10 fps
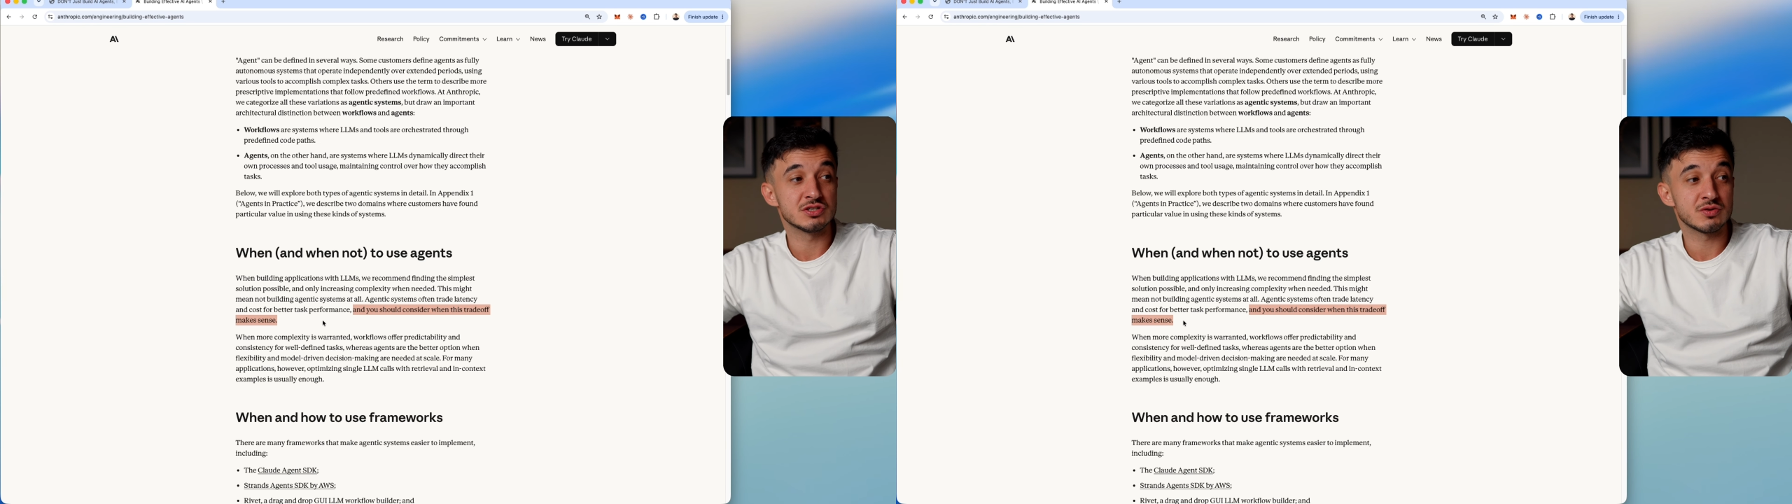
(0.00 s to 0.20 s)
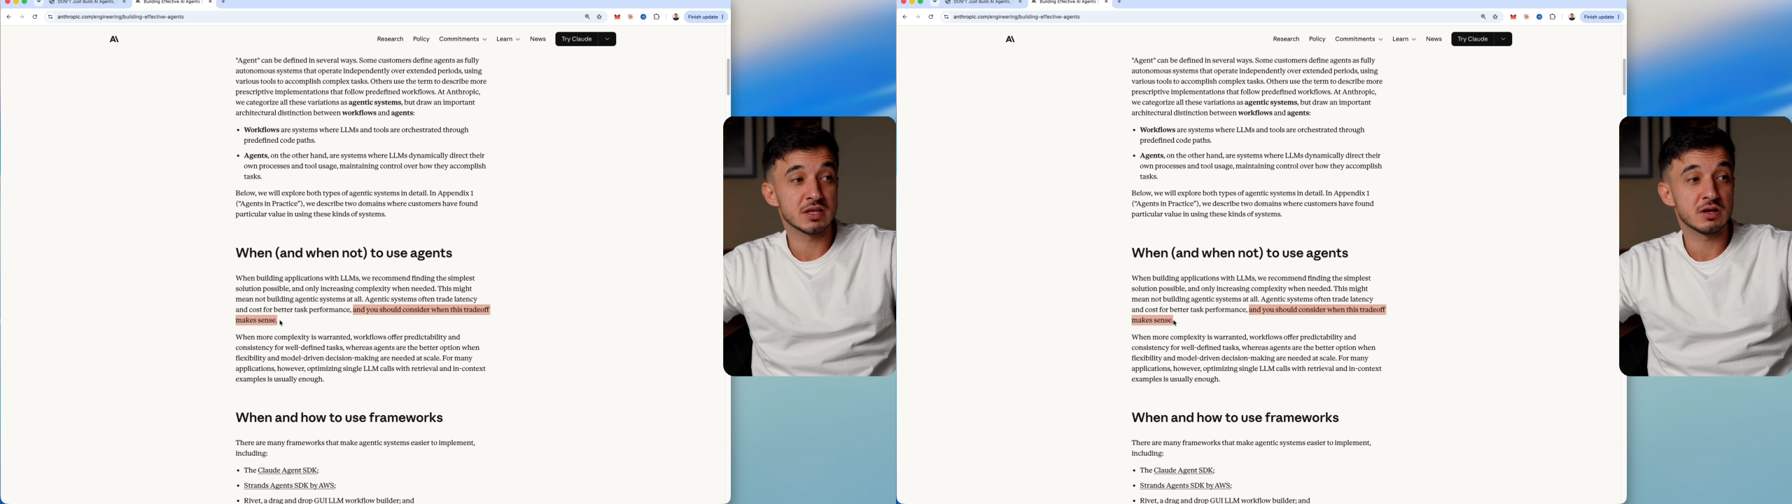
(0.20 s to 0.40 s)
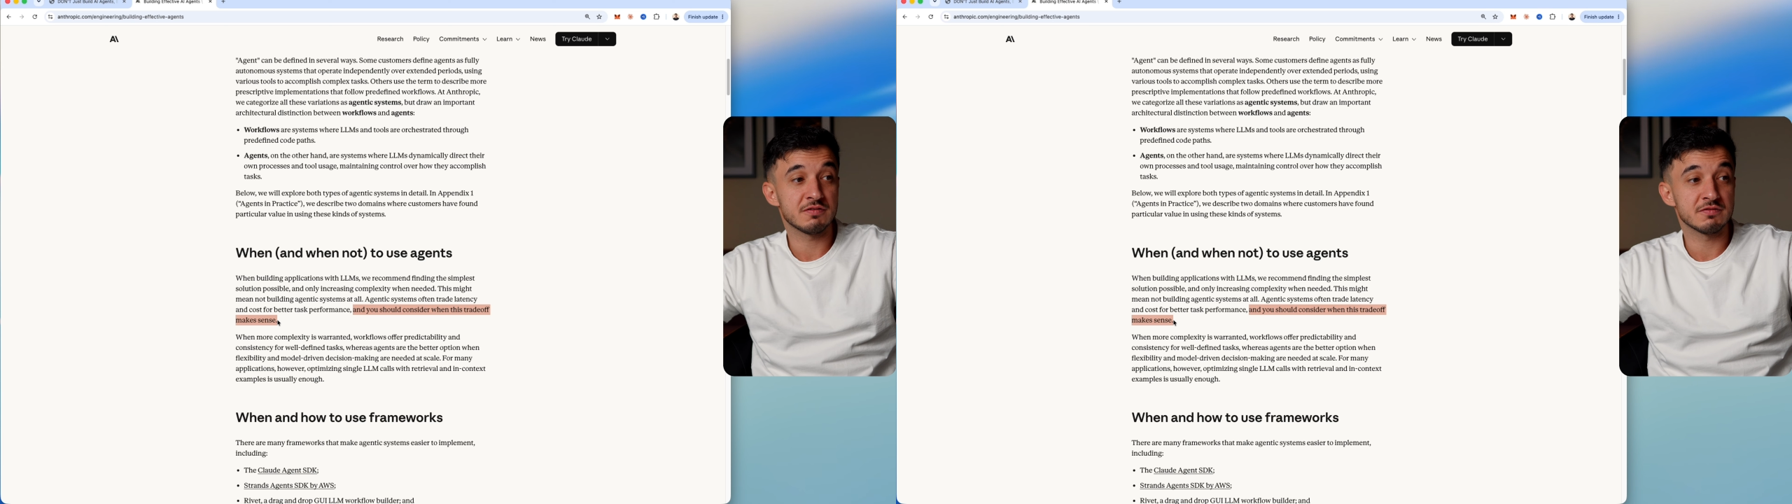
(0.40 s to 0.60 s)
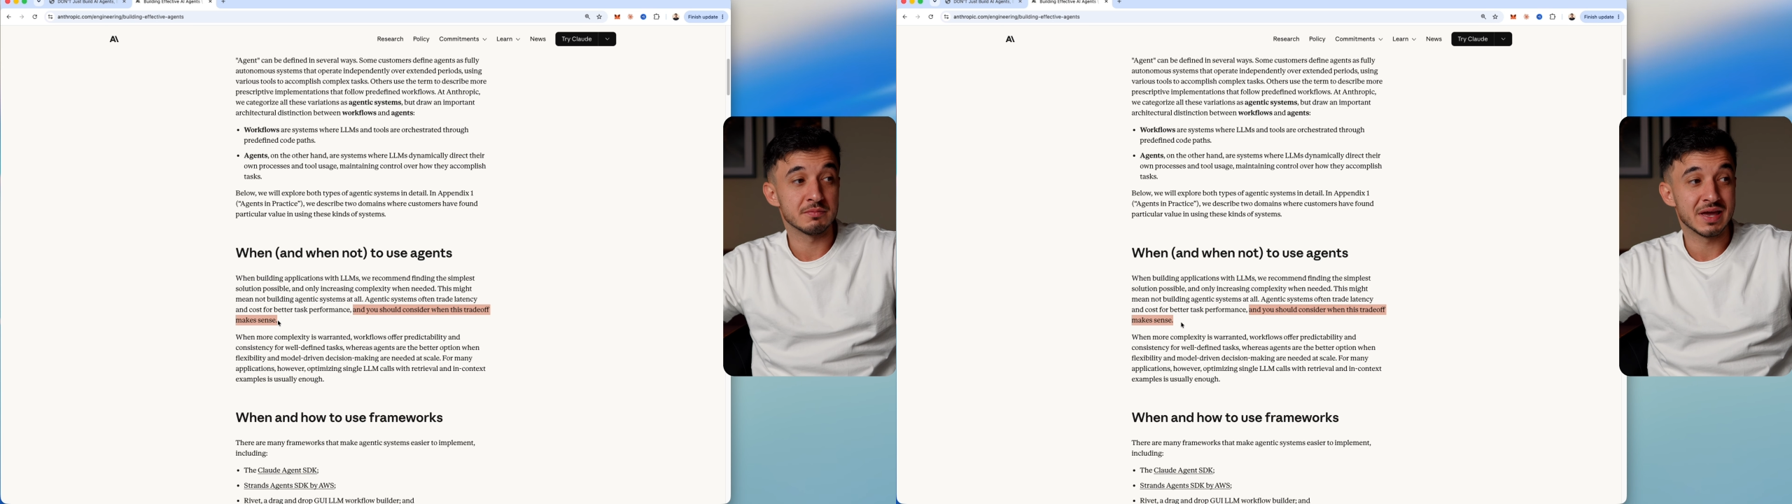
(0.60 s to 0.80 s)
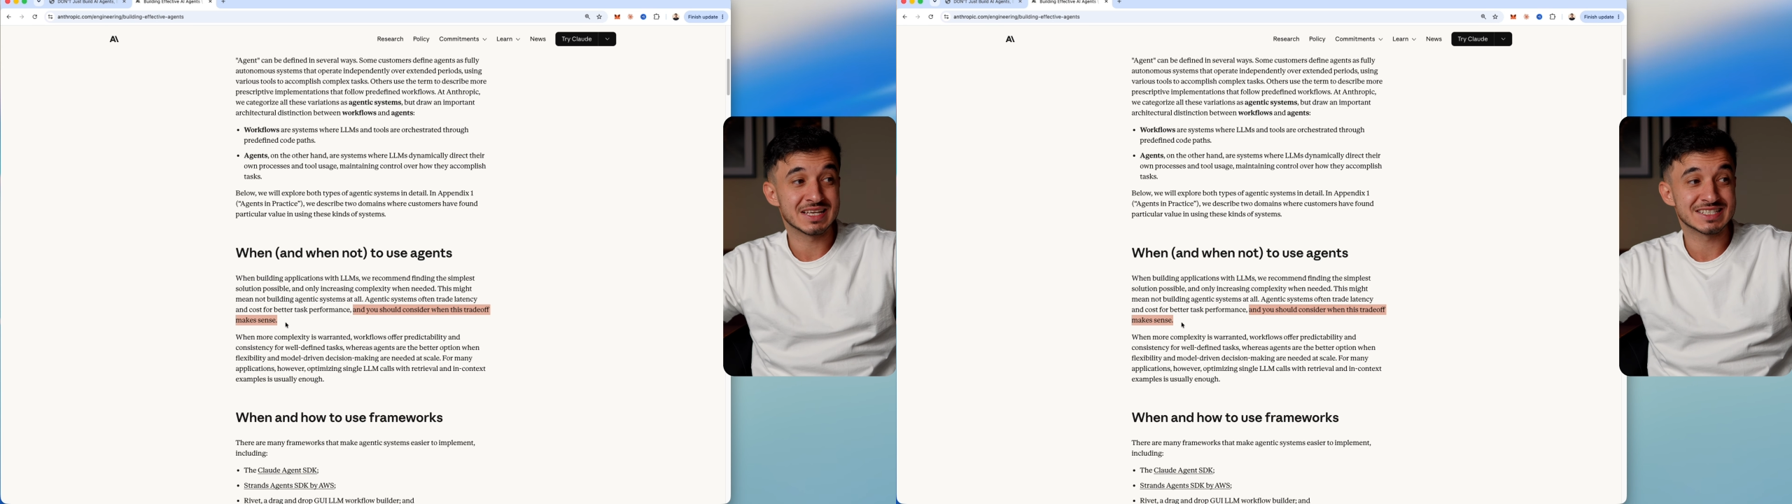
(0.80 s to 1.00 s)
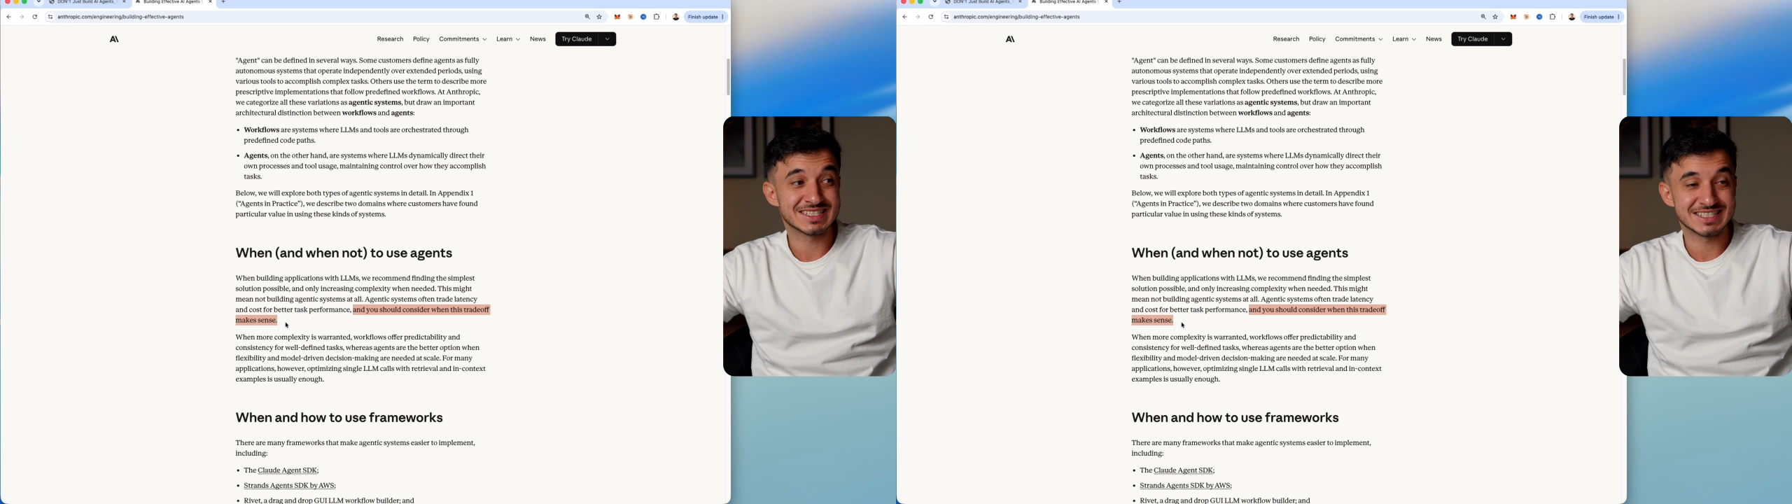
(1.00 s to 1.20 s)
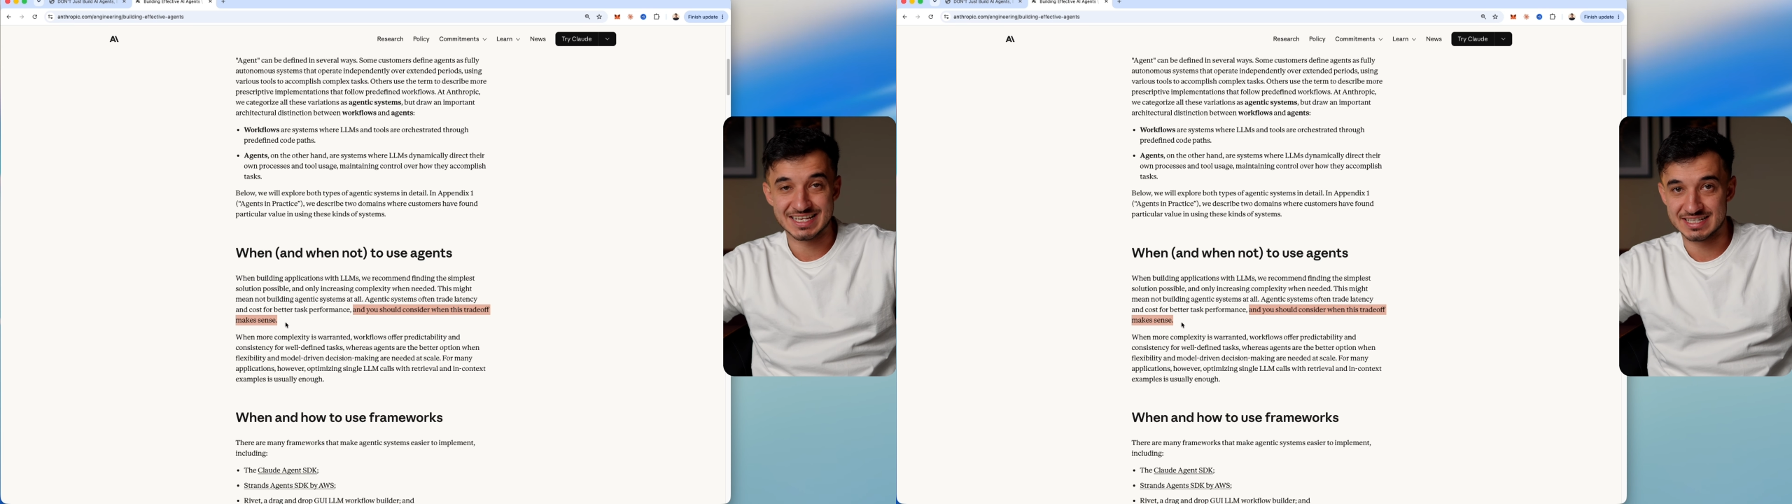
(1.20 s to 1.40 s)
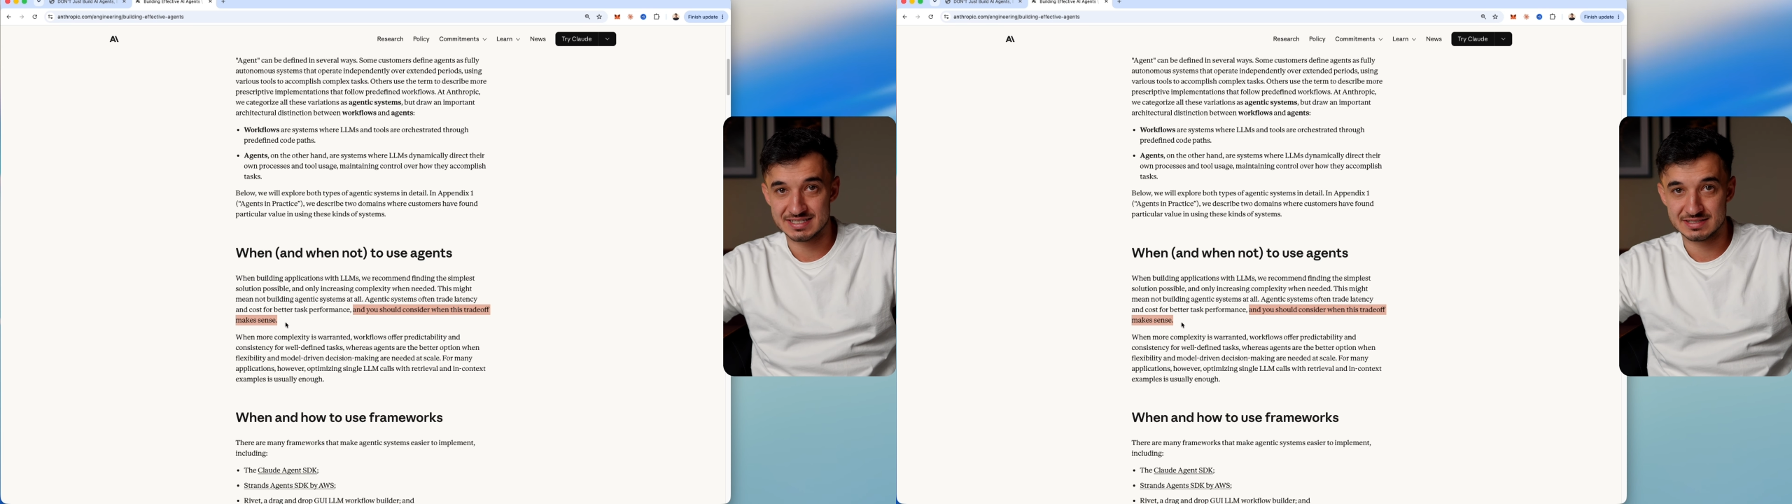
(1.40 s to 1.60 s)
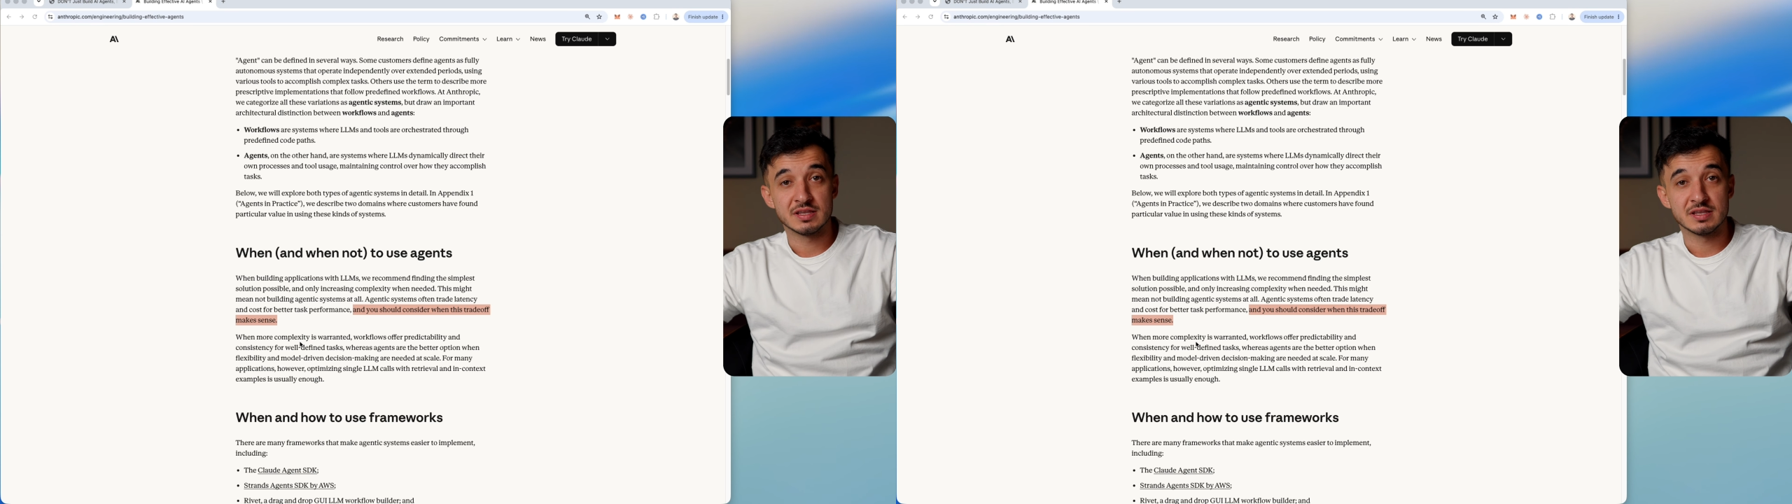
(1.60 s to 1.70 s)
trade-off makes sense.